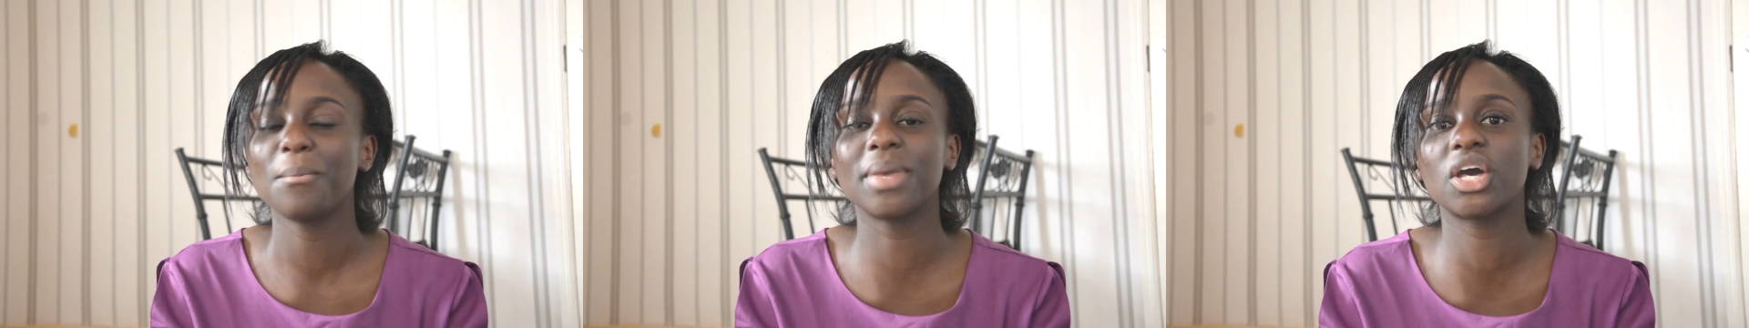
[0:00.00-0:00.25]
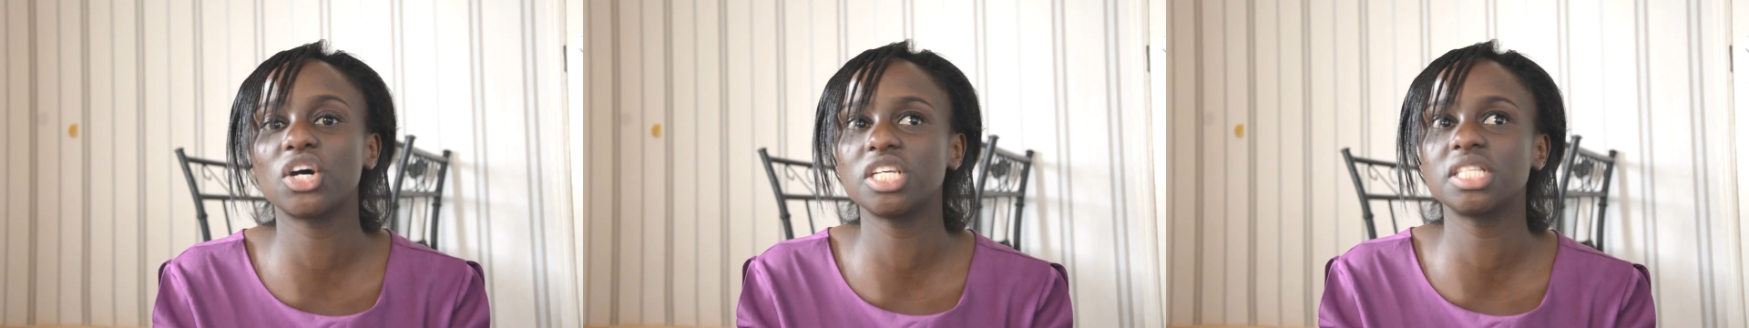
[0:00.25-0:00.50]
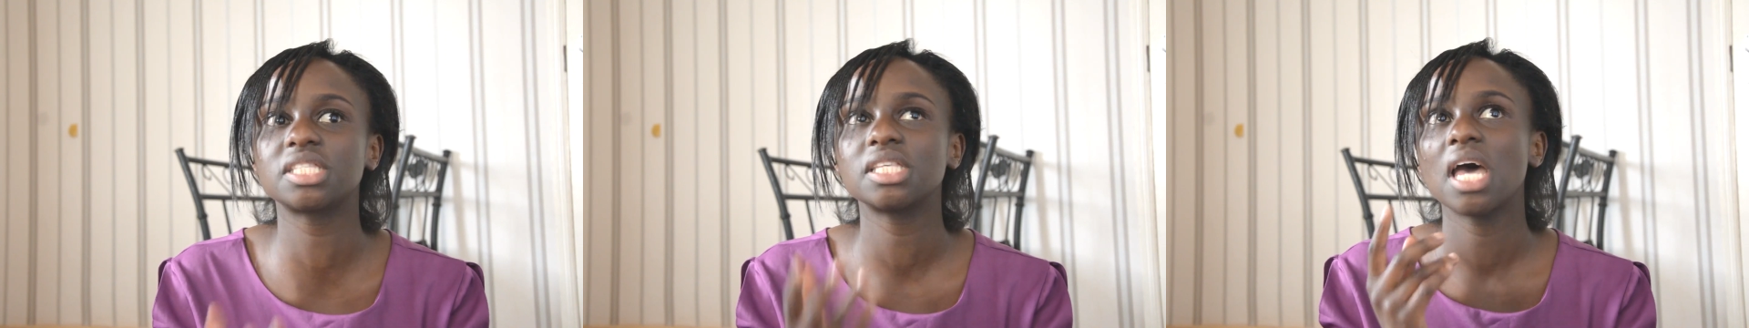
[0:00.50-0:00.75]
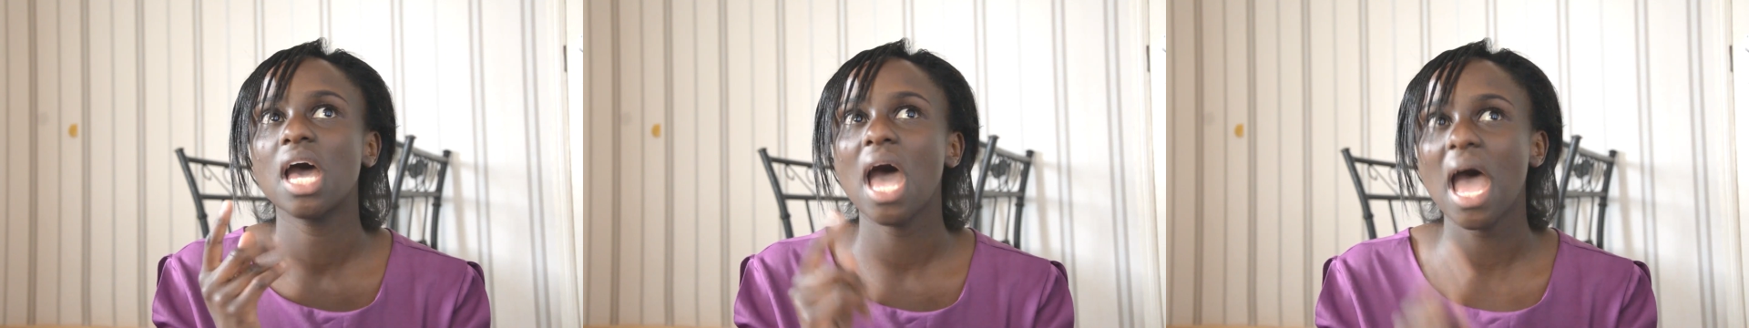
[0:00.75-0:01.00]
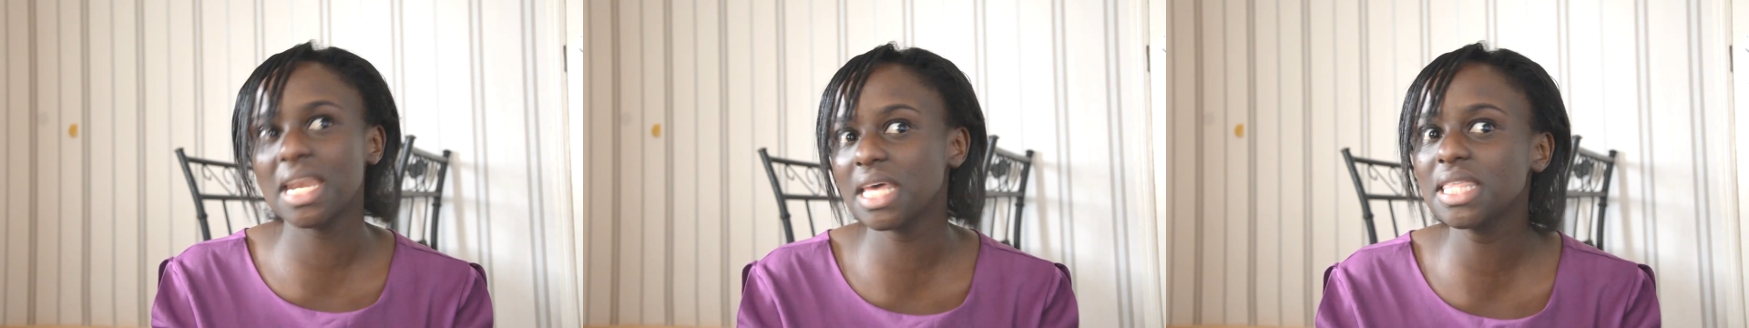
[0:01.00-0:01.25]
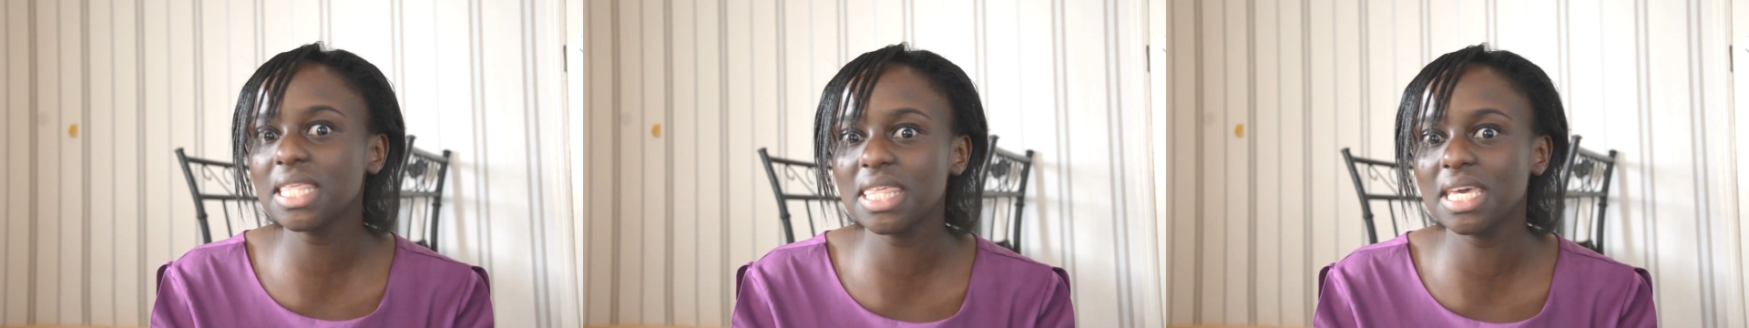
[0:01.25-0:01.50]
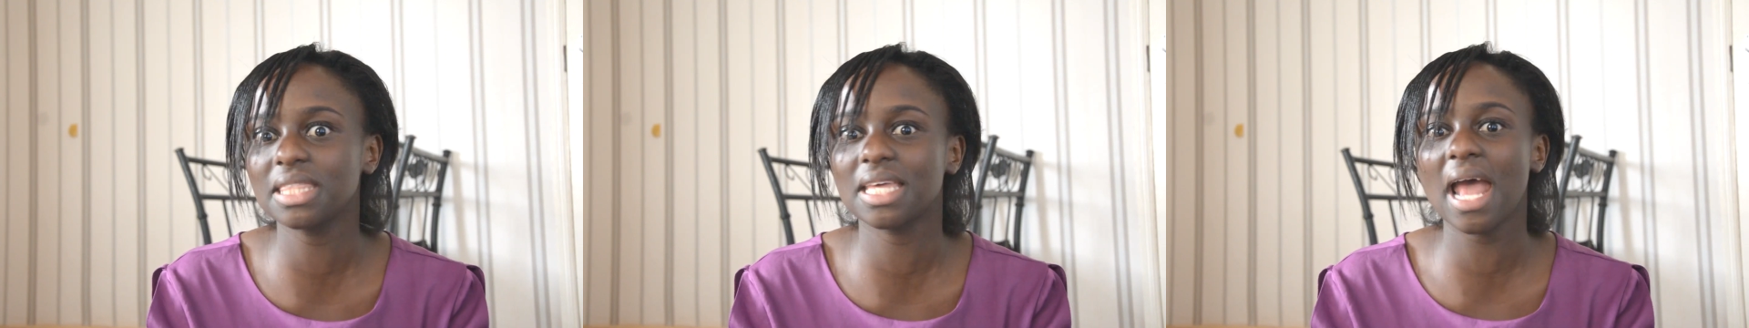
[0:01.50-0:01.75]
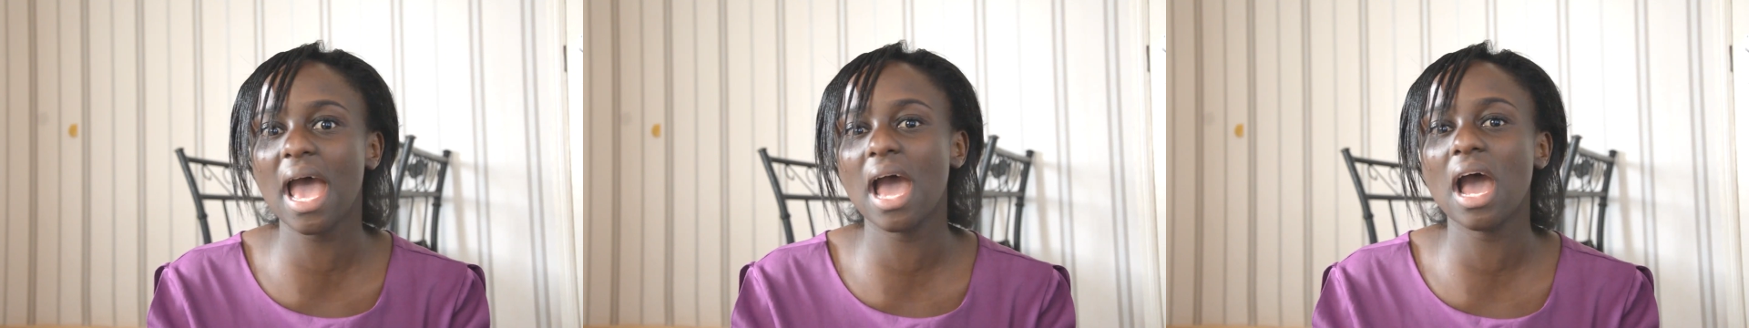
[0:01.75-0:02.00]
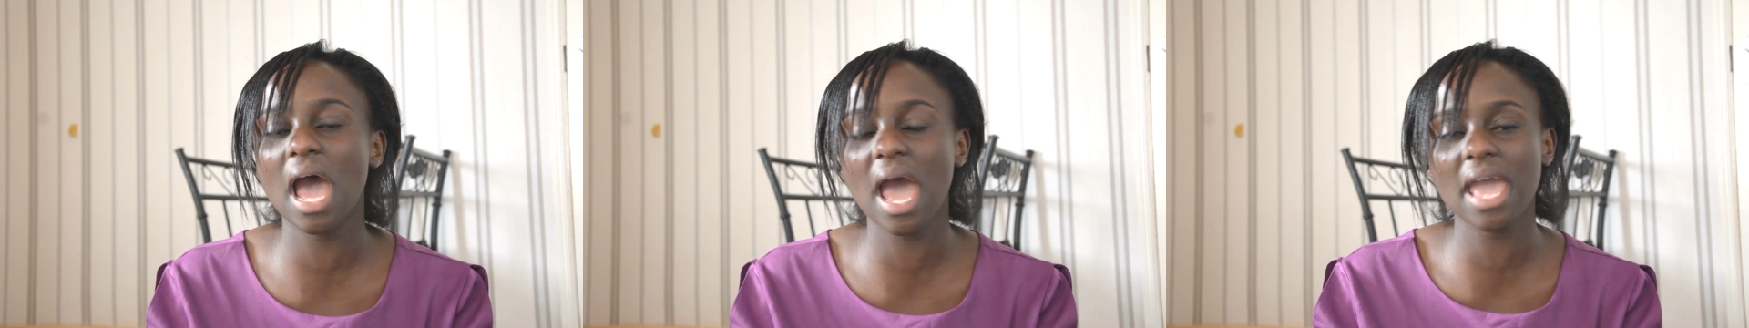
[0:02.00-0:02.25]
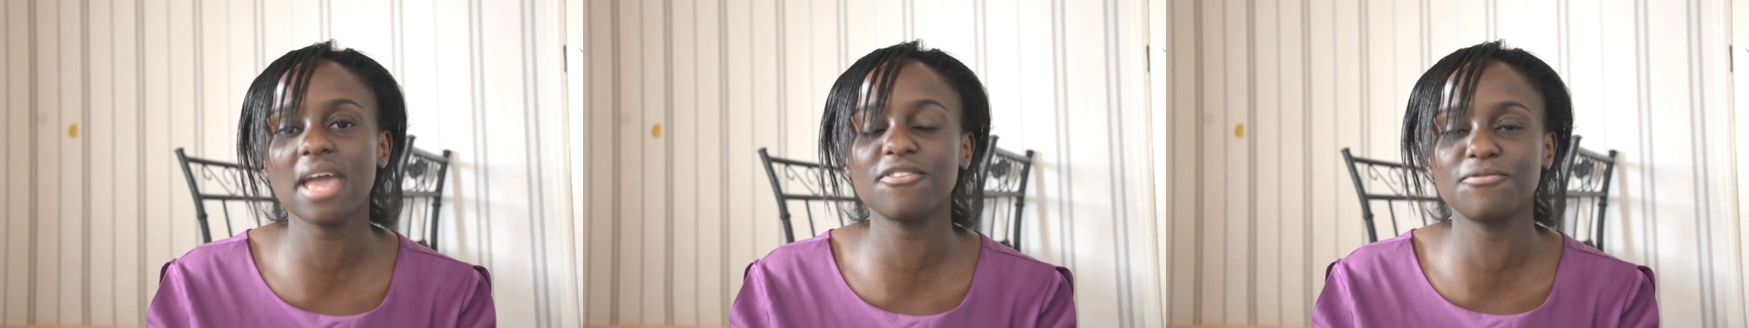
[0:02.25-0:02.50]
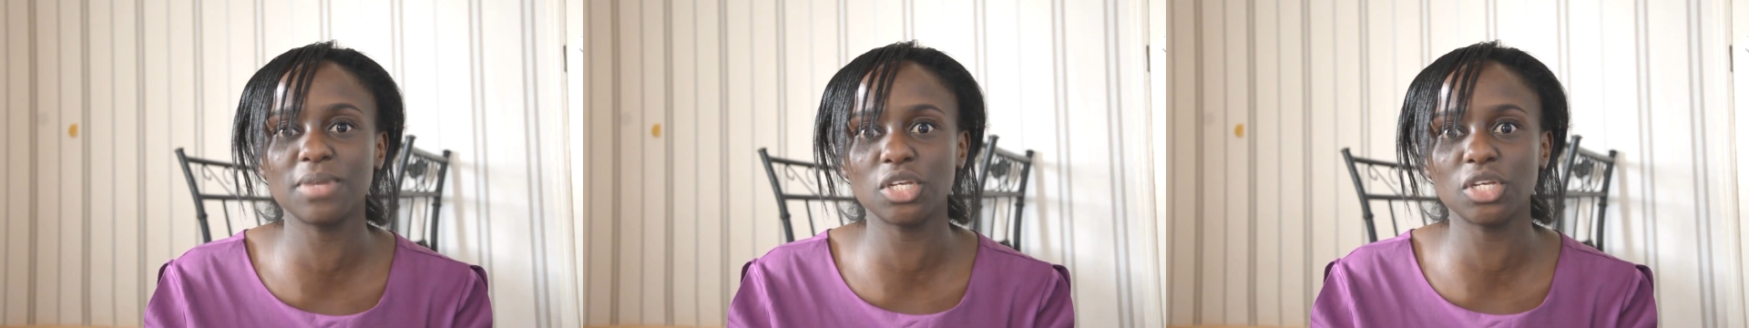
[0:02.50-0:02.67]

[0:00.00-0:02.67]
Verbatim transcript: because another thing that I have